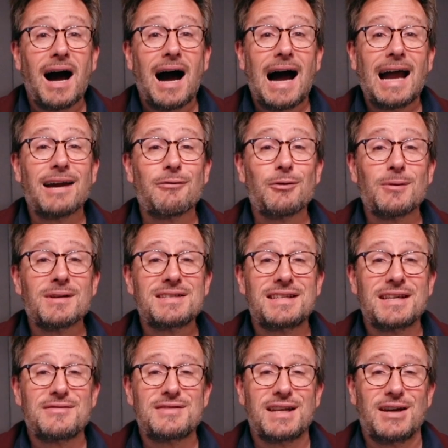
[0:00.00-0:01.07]
Hi everyone,
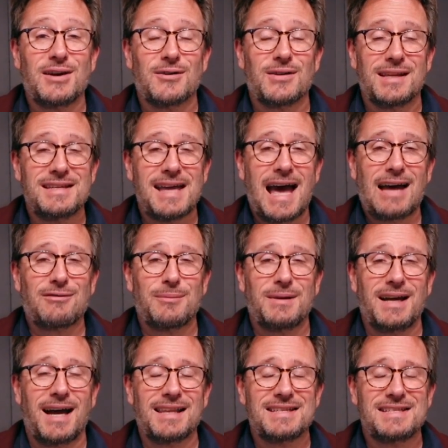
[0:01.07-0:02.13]
Steve C here, the dad from
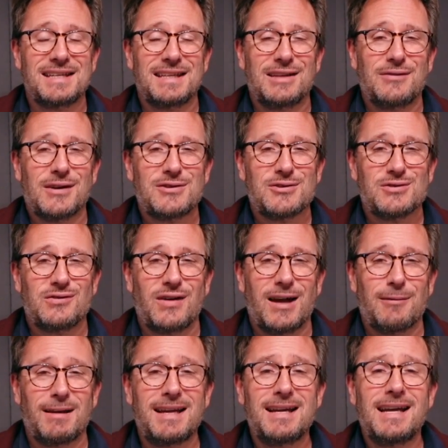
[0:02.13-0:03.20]
the On the Scene Adventures
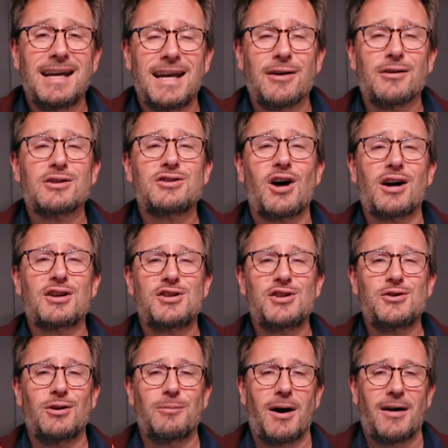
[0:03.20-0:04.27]
family, here to talk to
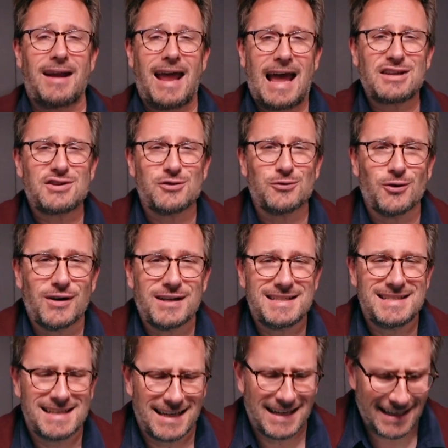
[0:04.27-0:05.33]
you about Asteroid
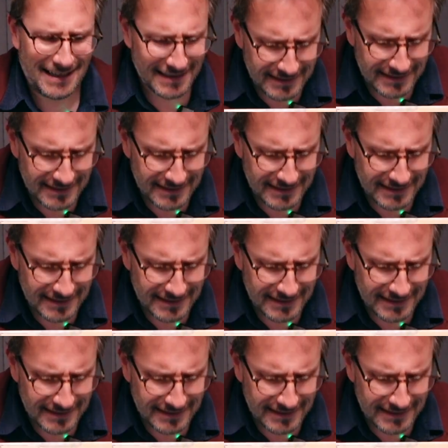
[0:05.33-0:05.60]
City.